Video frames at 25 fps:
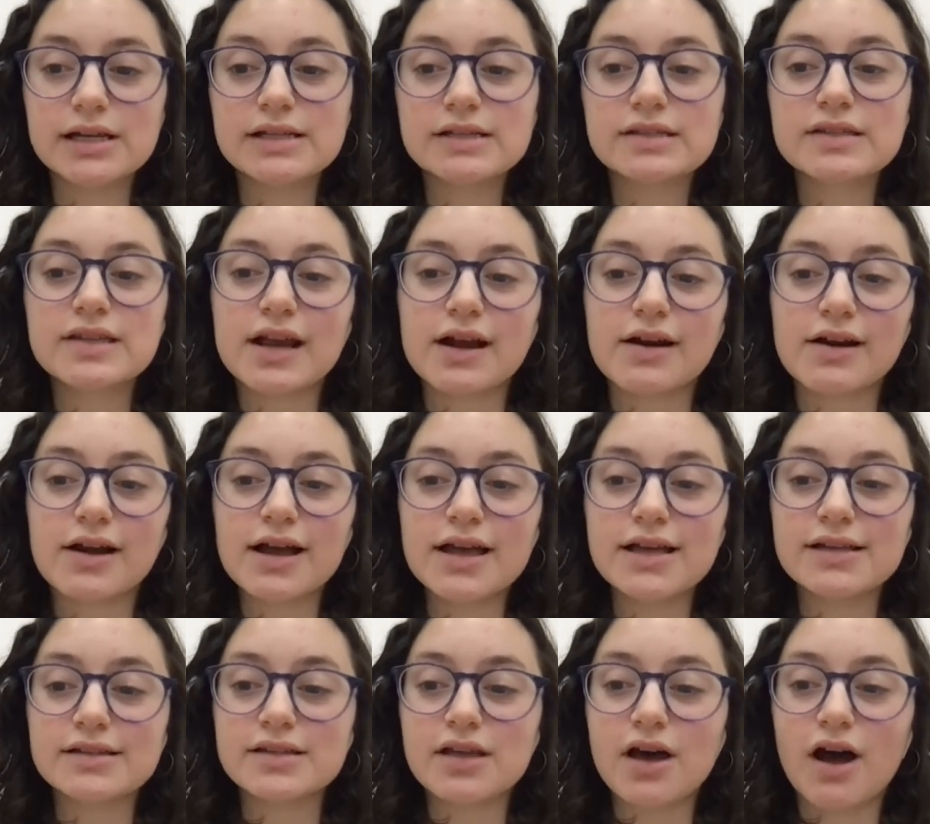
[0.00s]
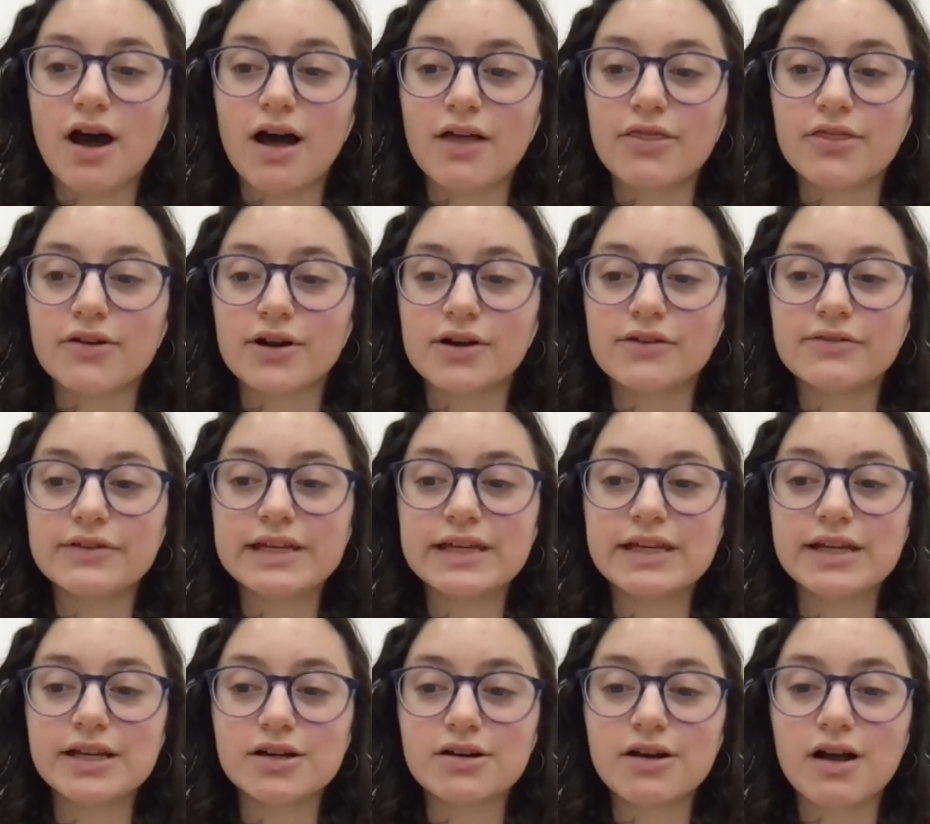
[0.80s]
Sarah is the author of
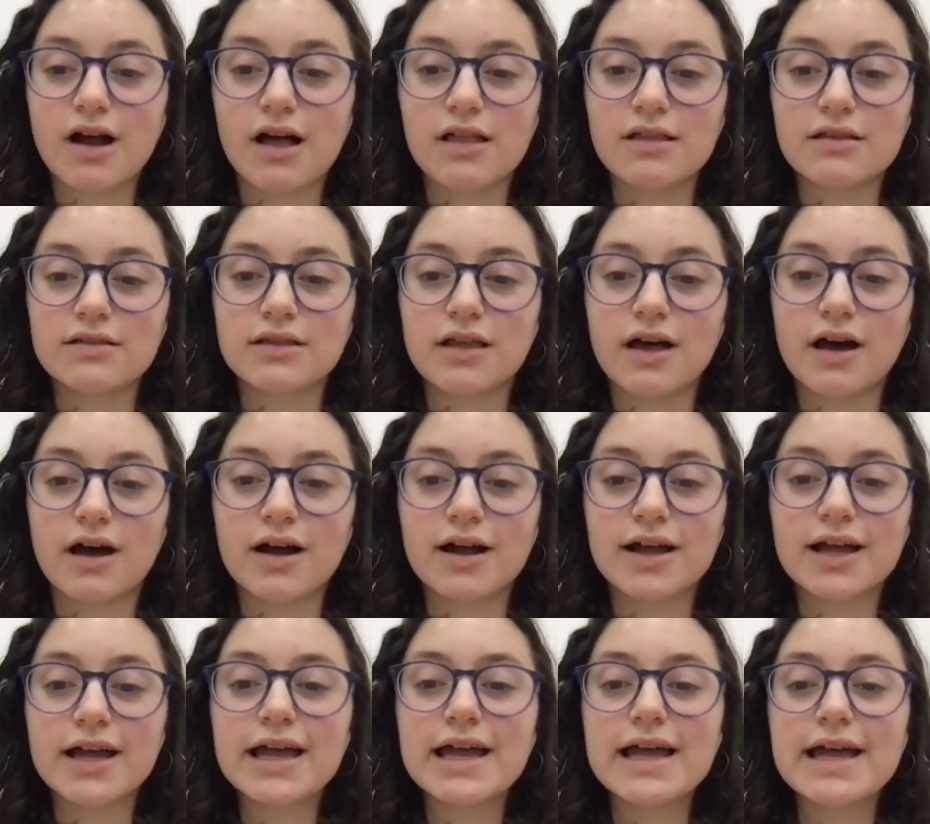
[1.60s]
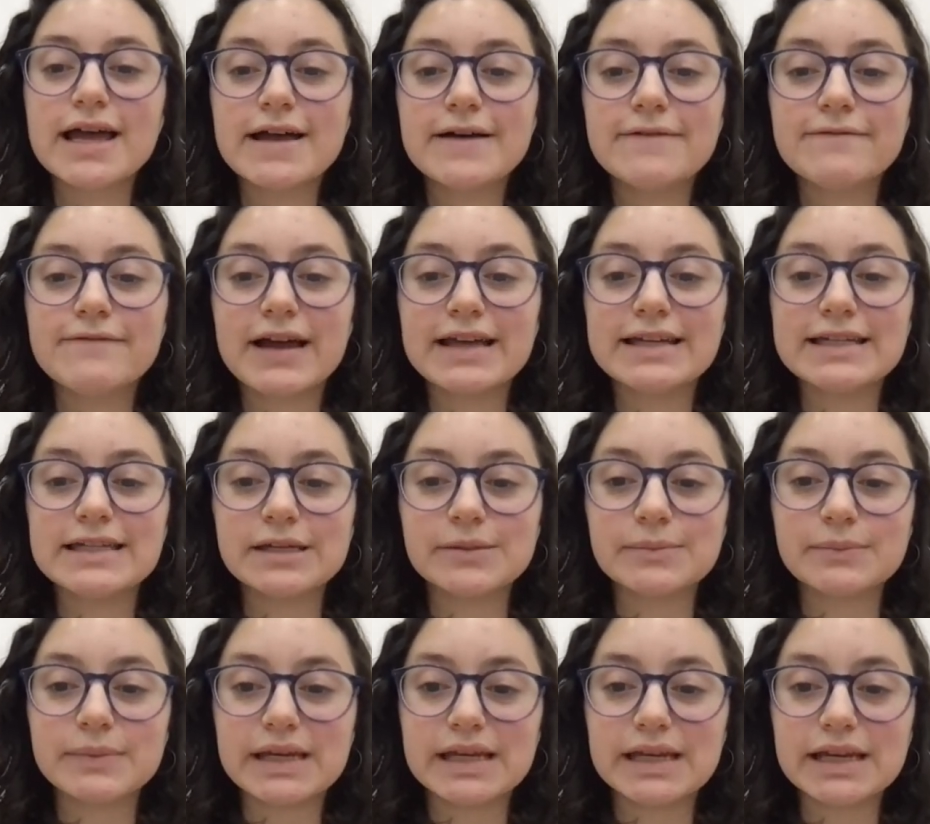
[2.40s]
Here All Along,
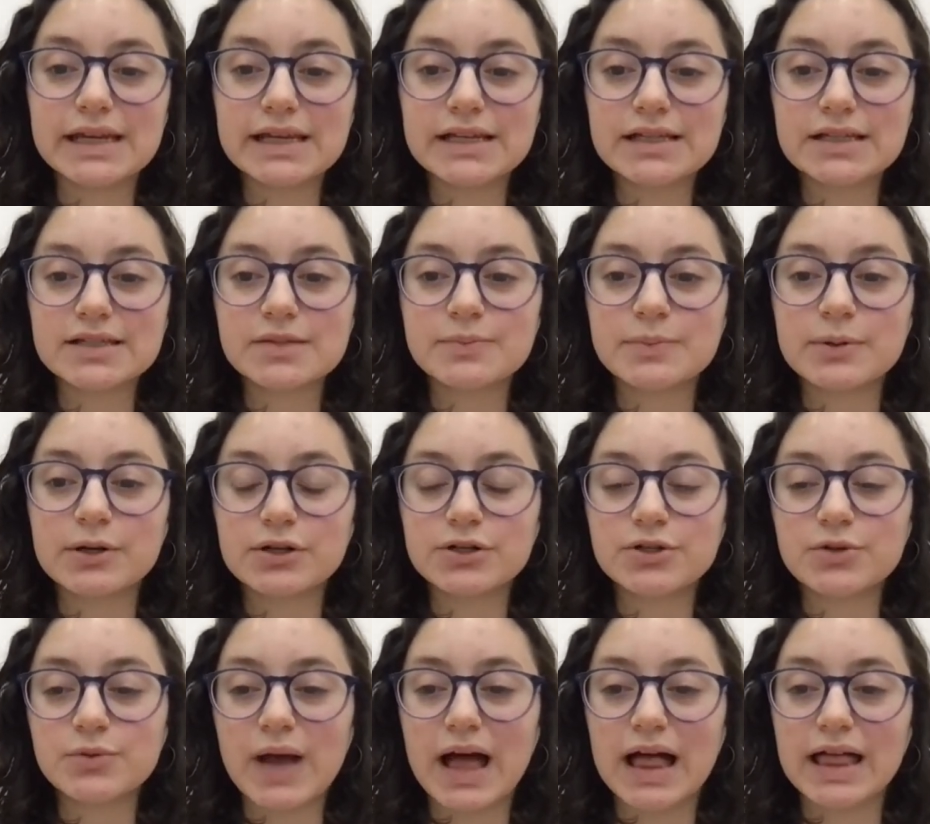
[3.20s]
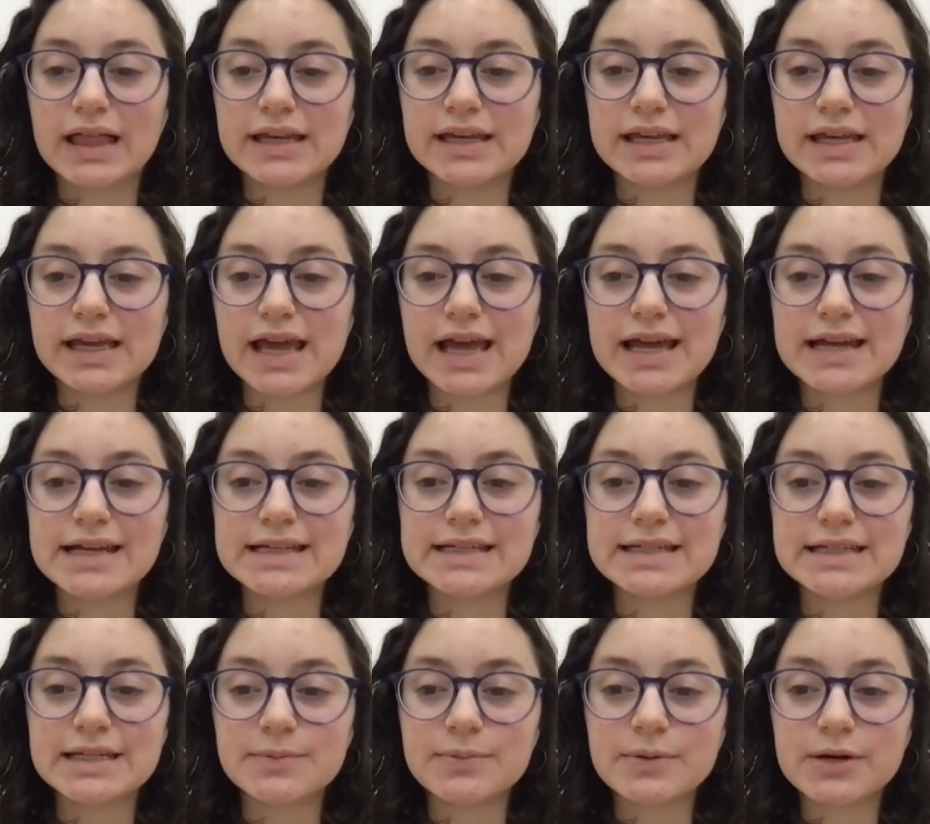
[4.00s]
Finding Meaning, Spirituality, and
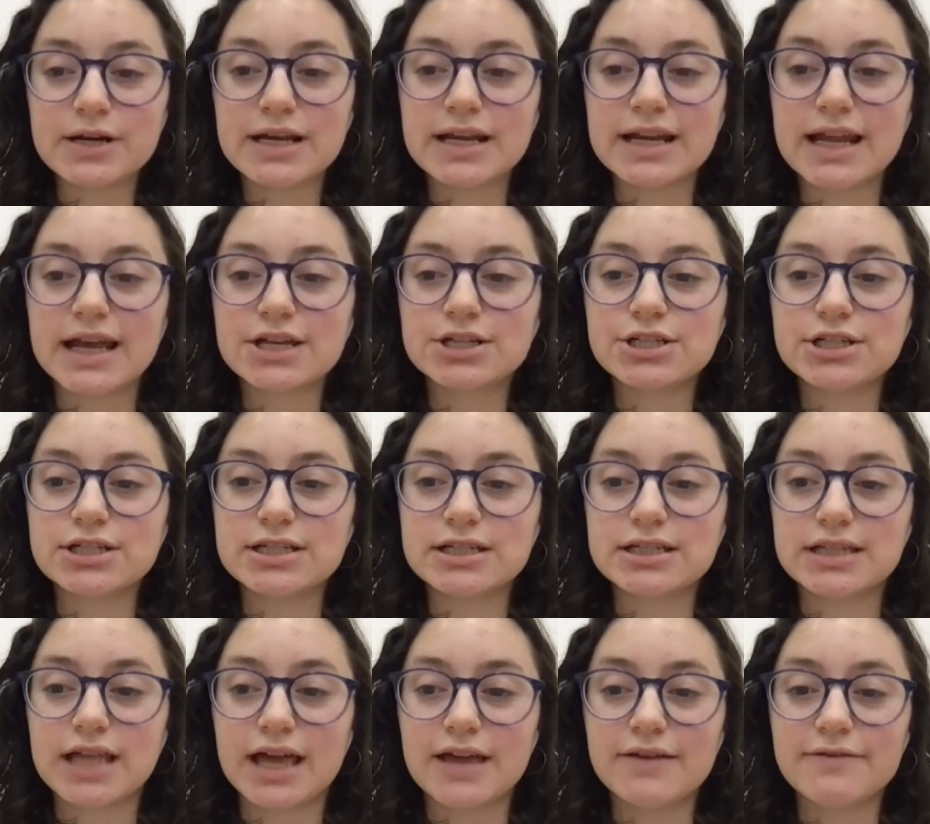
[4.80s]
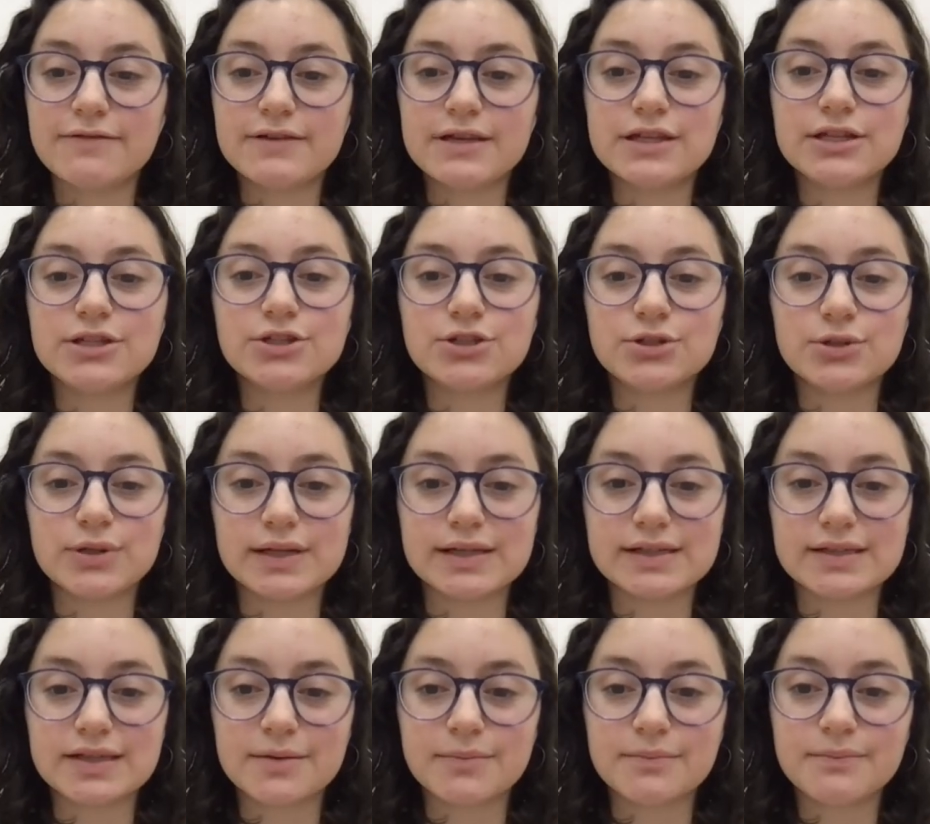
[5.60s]
a Deeper Connection to Life in
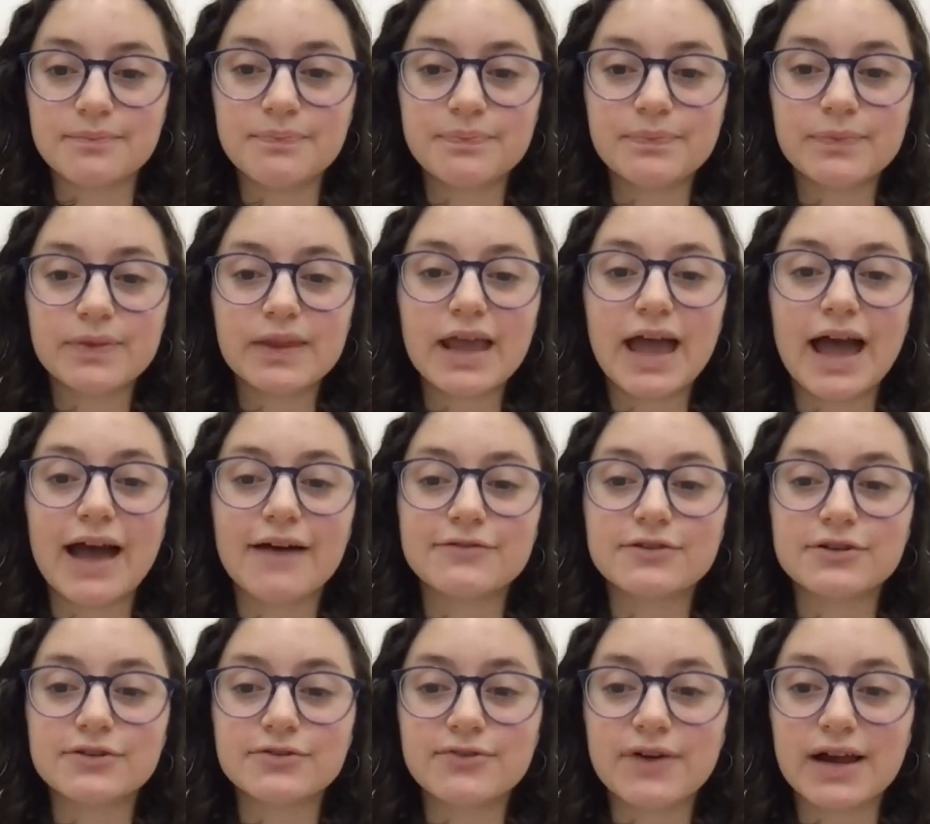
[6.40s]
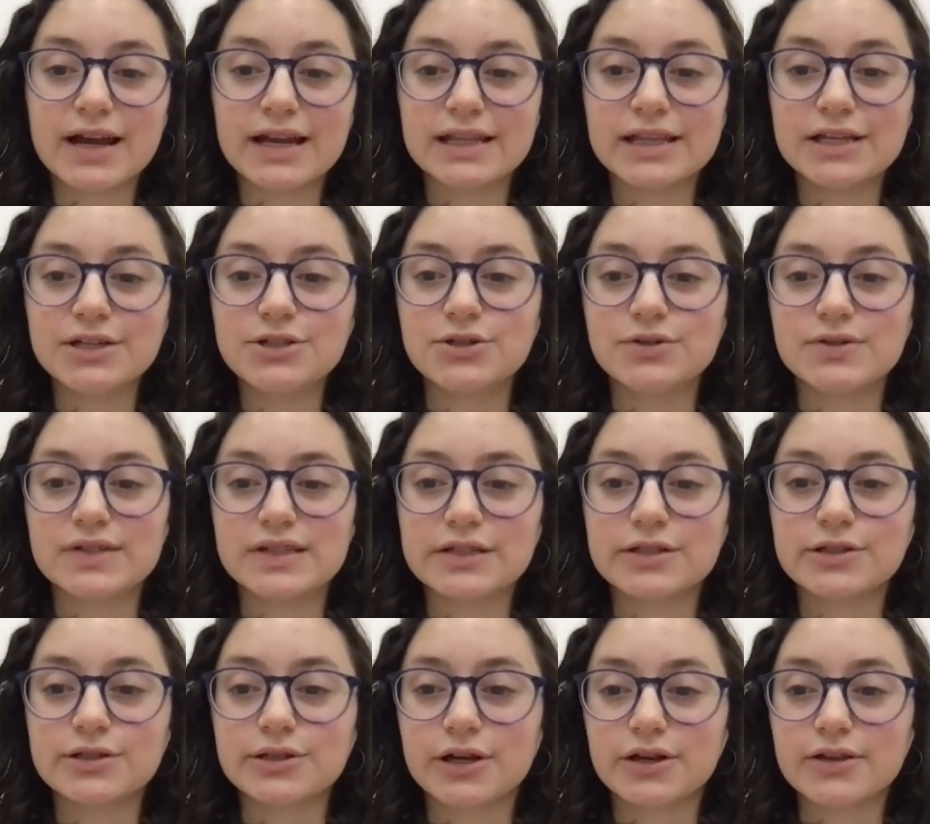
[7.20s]
Judaism, after finally
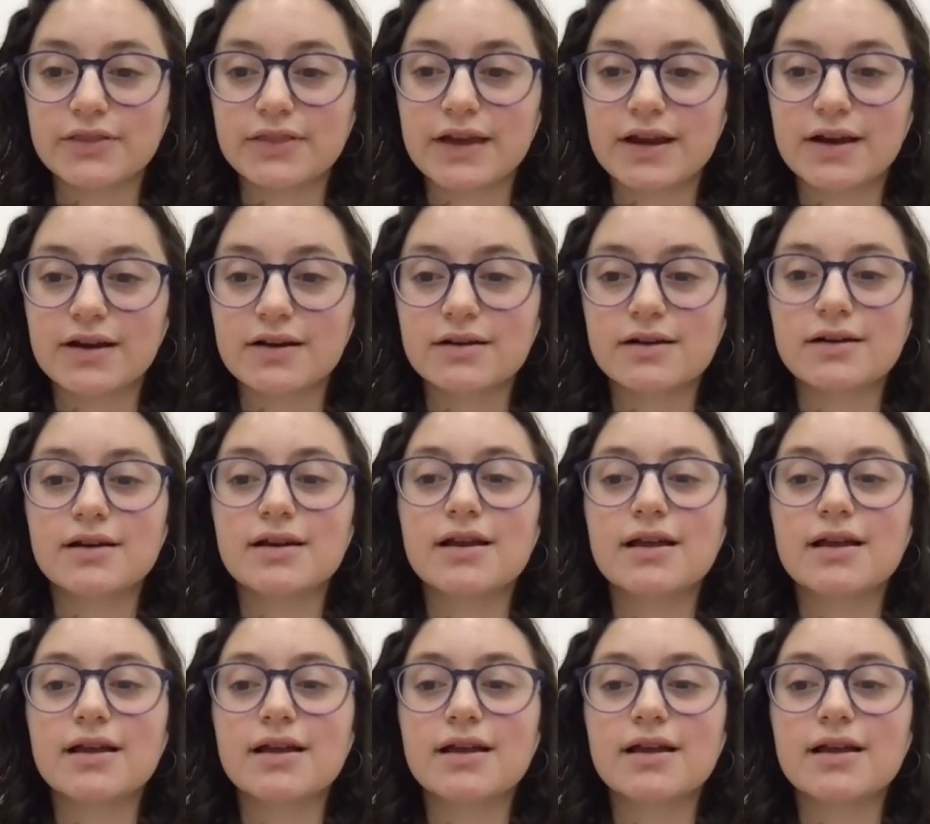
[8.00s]
choosing to live there.